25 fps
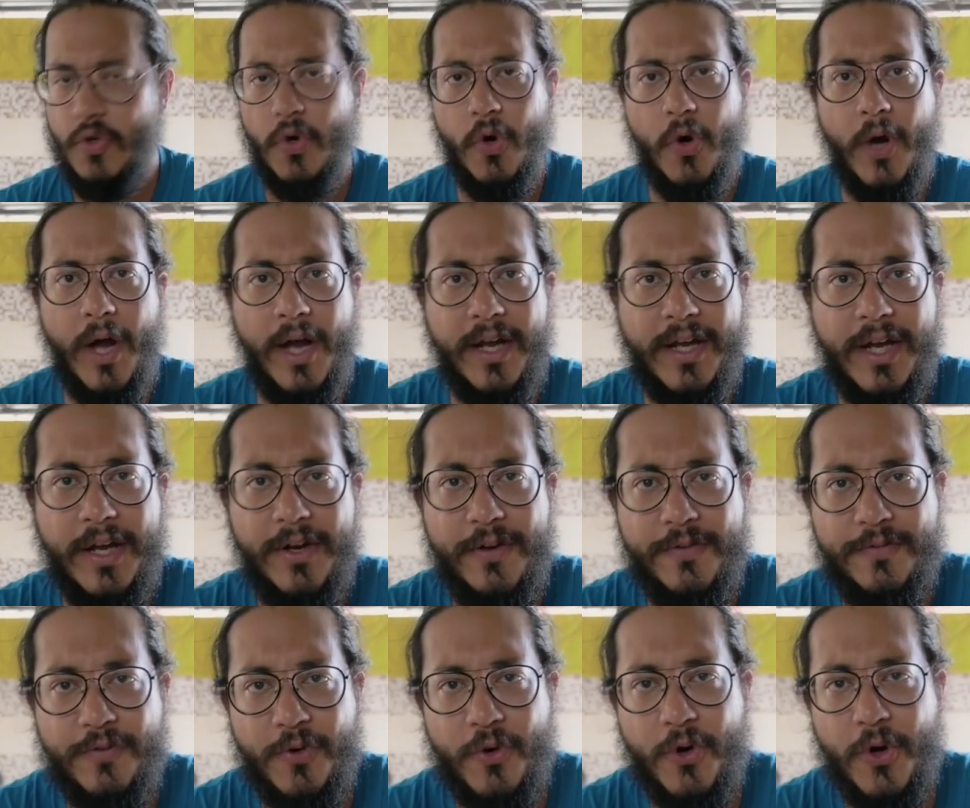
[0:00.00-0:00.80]
So I
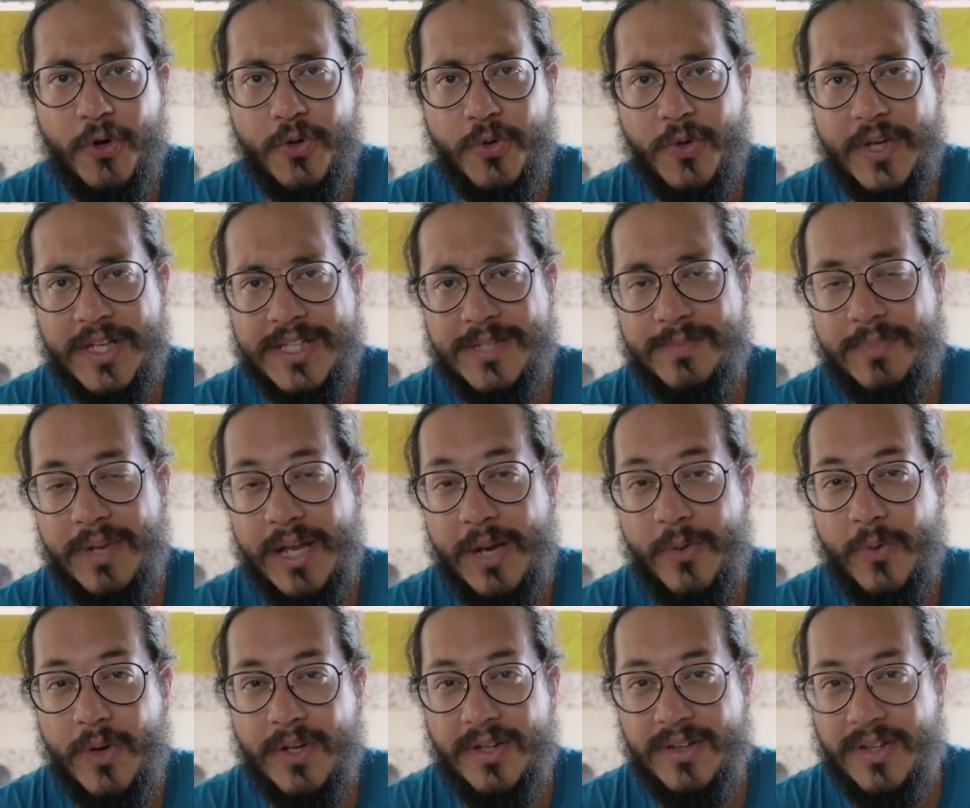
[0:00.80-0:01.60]
kind of forgot to
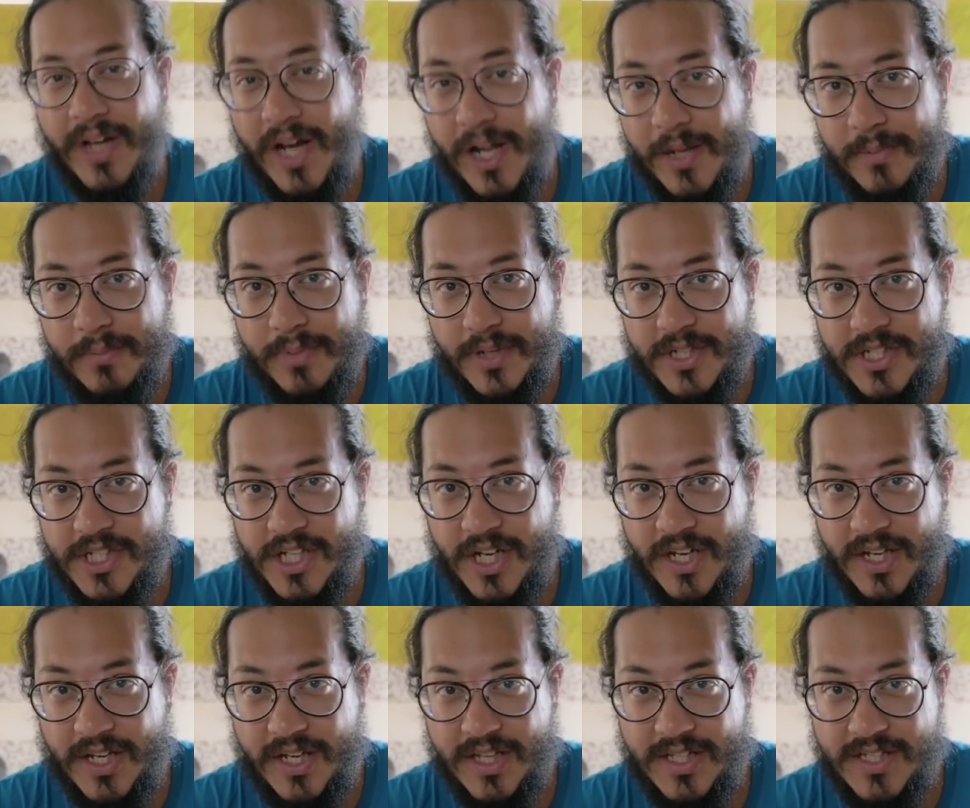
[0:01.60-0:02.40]
explain what dal
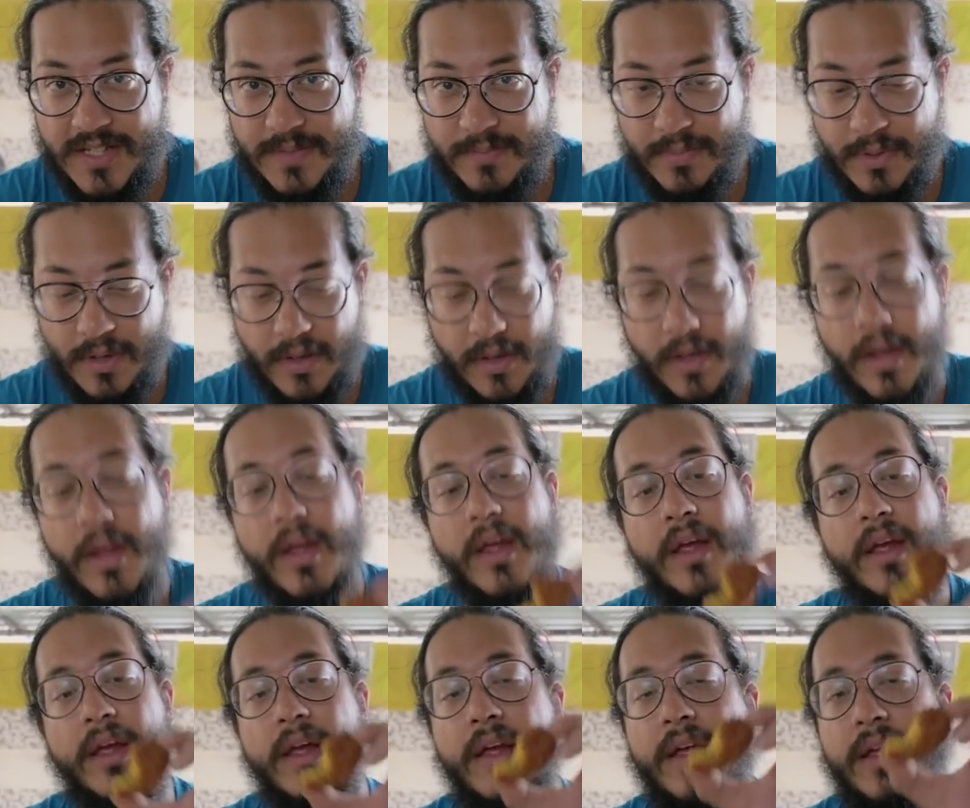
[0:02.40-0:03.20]
bhajia is, but
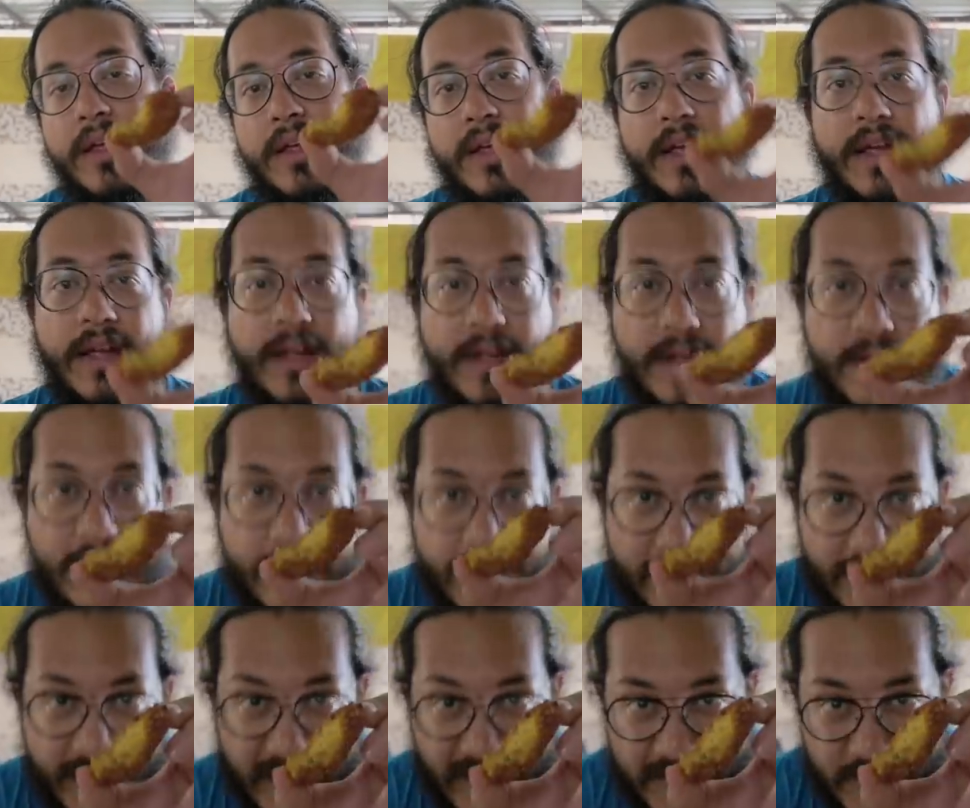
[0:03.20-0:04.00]

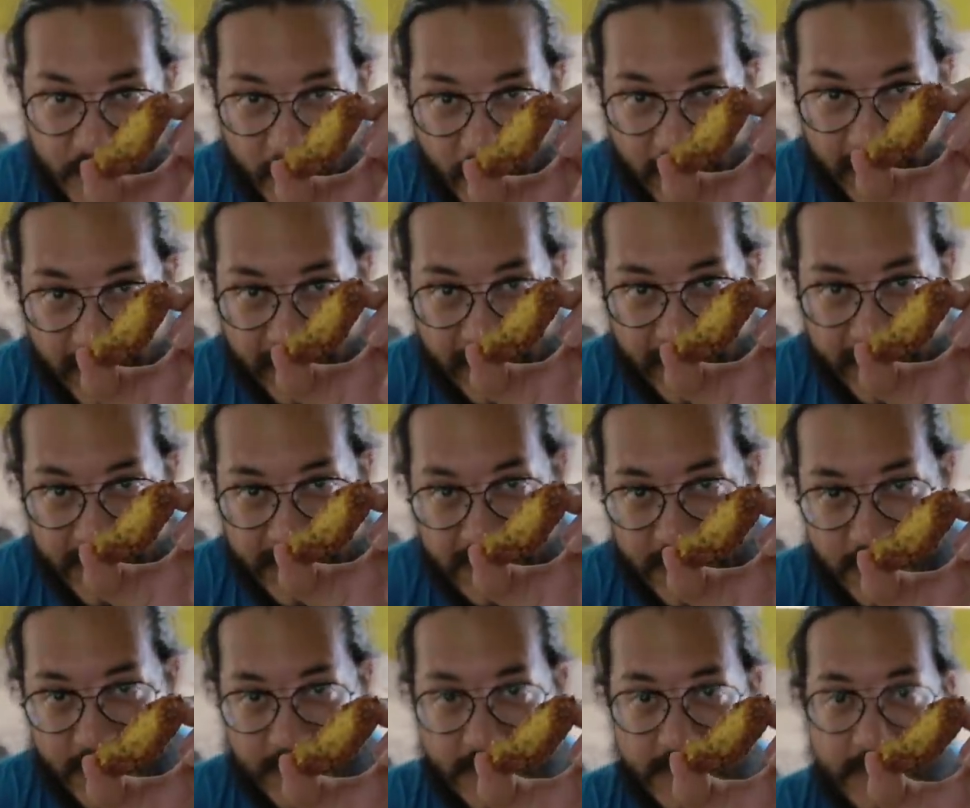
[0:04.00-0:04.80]
that's what it
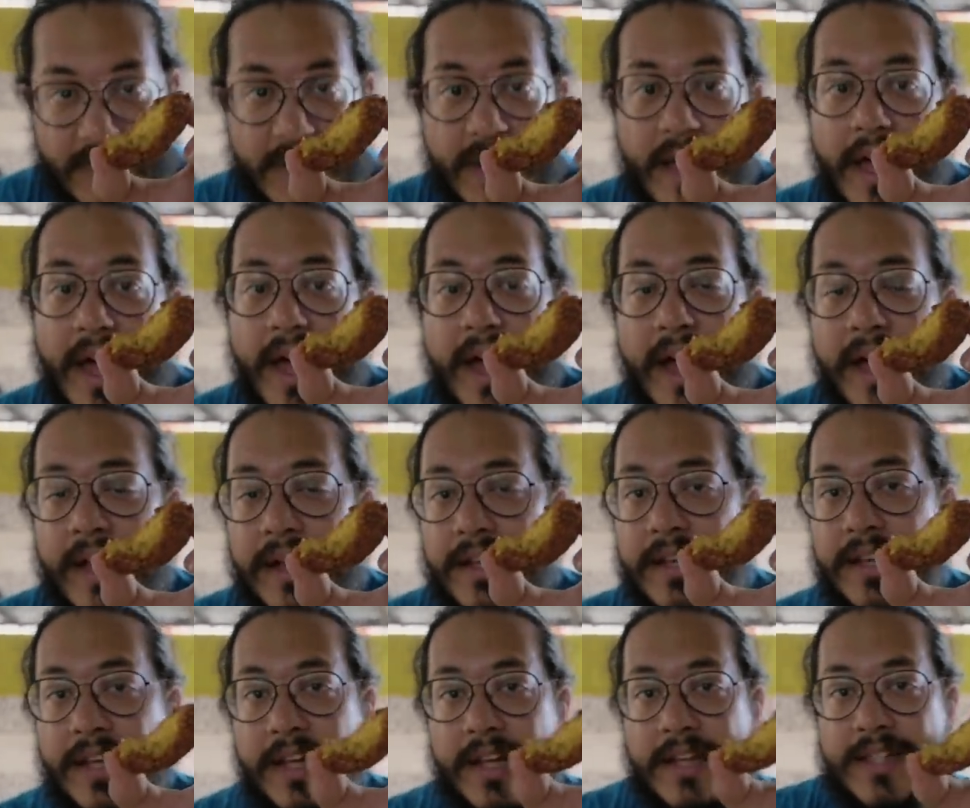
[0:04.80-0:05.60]
is.
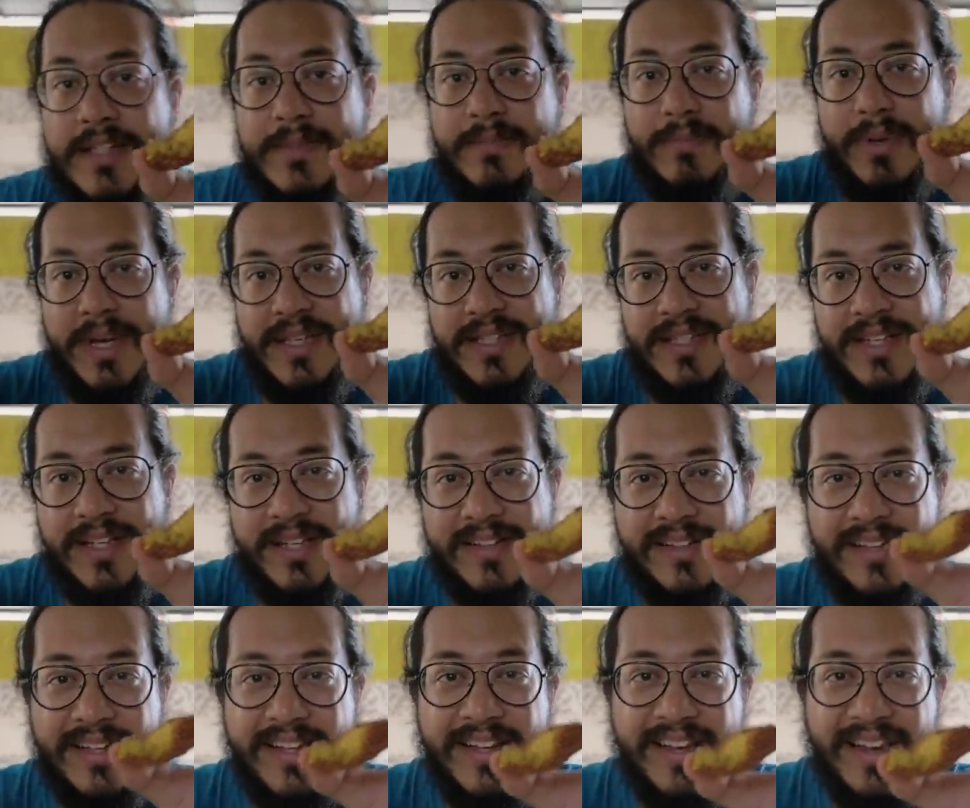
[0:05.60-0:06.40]
And it's
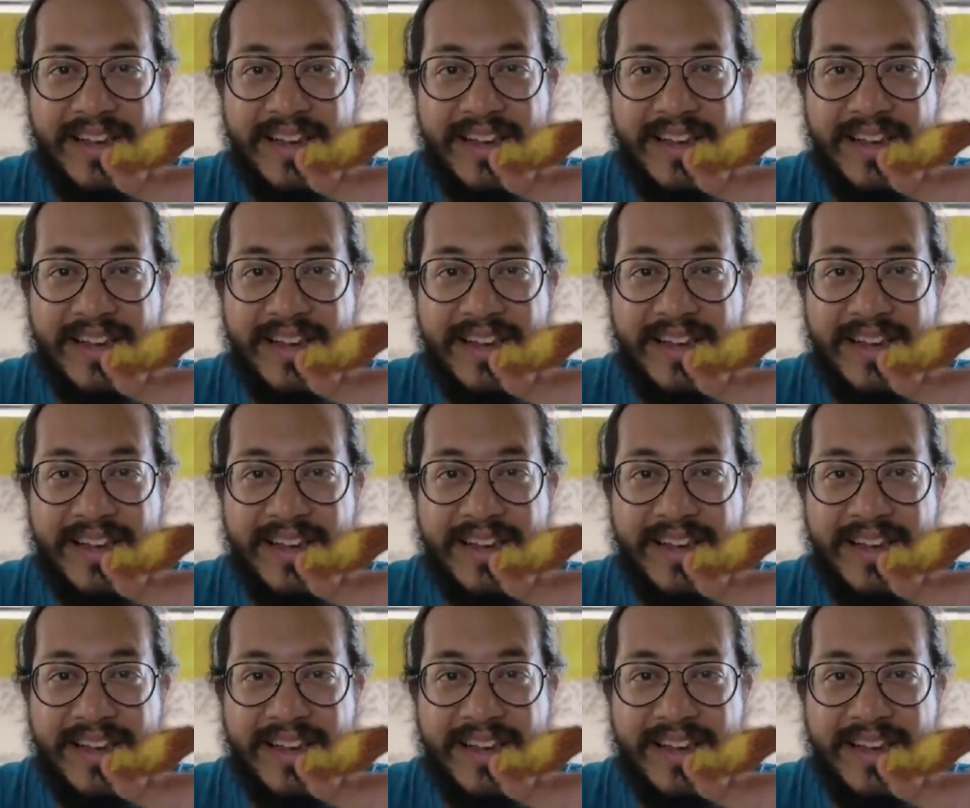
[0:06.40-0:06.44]
basically